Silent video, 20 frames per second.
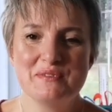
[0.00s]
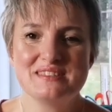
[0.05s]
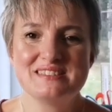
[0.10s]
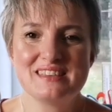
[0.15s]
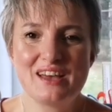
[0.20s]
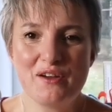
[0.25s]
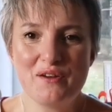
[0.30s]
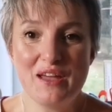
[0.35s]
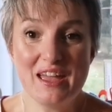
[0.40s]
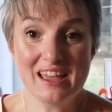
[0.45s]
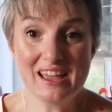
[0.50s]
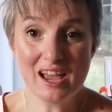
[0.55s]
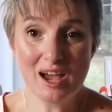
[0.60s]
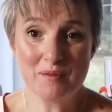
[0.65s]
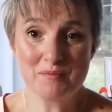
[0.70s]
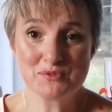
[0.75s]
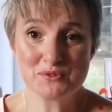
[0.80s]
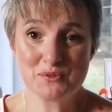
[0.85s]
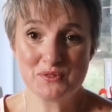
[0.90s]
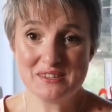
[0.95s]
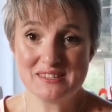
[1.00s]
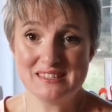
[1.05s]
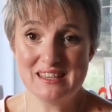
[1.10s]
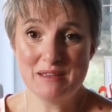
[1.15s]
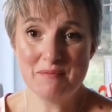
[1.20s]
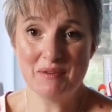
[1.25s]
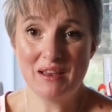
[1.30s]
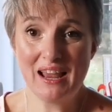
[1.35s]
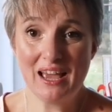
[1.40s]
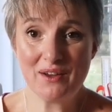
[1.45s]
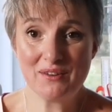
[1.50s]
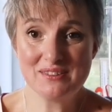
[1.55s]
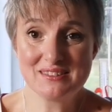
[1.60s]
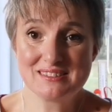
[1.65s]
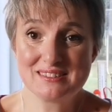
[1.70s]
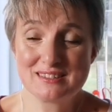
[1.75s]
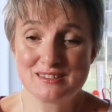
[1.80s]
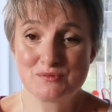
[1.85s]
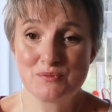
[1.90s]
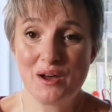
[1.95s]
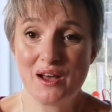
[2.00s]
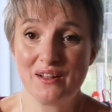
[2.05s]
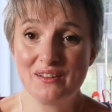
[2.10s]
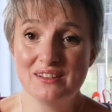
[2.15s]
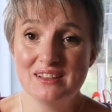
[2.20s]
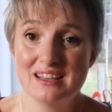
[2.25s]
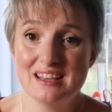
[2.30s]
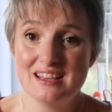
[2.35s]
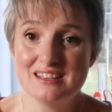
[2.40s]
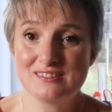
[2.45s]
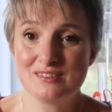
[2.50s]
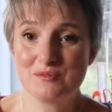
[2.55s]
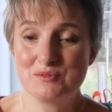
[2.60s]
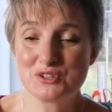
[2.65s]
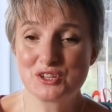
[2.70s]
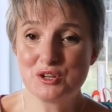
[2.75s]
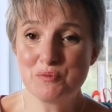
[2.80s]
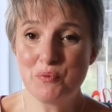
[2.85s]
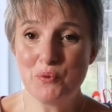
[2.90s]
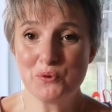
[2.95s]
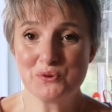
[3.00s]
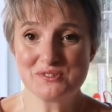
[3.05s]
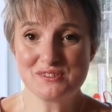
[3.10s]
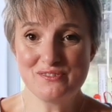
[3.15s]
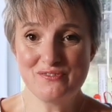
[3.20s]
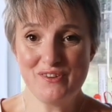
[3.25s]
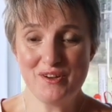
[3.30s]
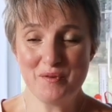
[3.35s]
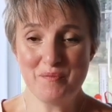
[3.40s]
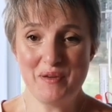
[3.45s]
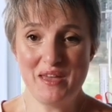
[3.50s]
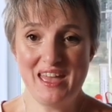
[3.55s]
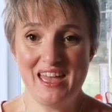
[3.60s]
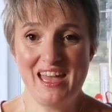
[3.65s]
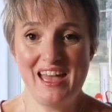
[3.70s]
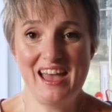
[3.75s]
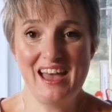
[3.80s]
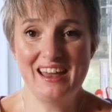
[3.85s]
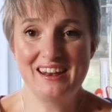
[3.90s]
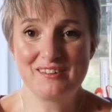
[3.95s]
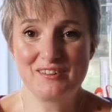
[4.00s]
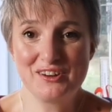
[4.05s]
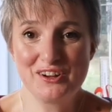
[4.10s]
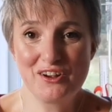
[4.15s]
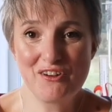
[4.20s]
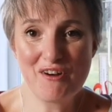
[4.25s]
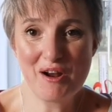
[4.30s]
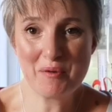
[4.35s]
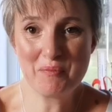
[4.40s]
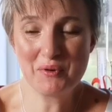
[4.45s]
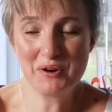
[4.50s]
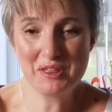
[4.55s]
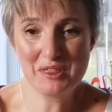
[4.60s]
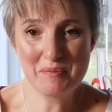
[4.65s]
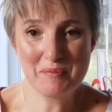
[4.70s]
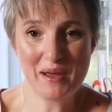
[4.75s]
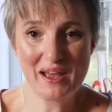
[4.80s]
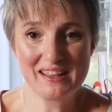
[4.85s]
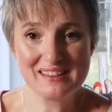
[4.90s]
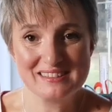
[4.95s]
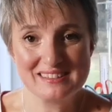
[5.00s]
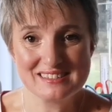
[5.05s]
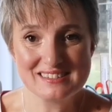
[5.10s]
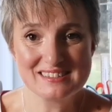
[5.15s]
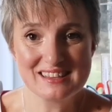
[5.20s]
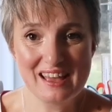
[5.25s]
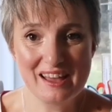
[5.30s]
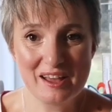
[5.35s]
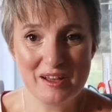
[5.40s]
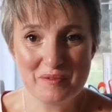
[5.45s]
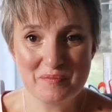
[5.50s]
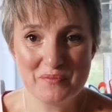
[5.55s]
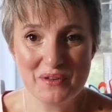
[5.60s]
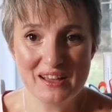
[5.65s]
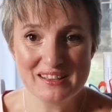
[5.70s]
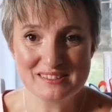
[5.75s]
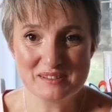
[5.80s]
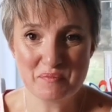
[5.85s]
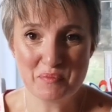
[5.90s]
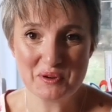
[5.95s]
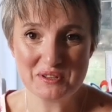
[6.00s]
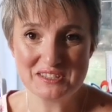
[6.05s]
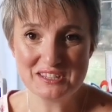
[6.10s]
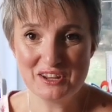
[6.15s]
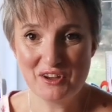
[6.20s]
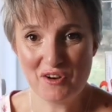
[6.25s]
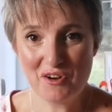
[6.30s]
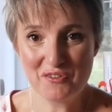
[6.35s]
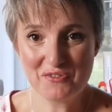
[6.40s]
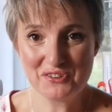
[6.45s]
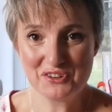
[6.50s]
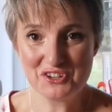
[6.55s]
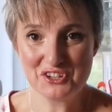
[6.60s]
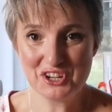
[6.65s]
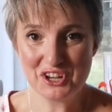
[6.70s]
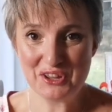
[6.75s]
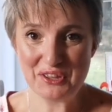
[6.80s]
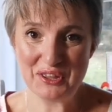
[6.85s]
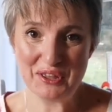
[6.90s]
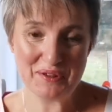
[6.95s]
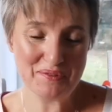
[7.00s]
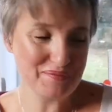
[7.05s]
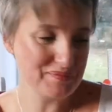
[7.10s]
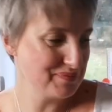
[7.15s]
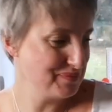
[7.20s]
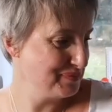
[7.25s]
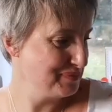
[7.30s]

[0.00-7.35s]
So it comes with a seam allowance as well. So I'm just going to pause the film here, and I'm going to grab one of the patterns as I printed it off and show you.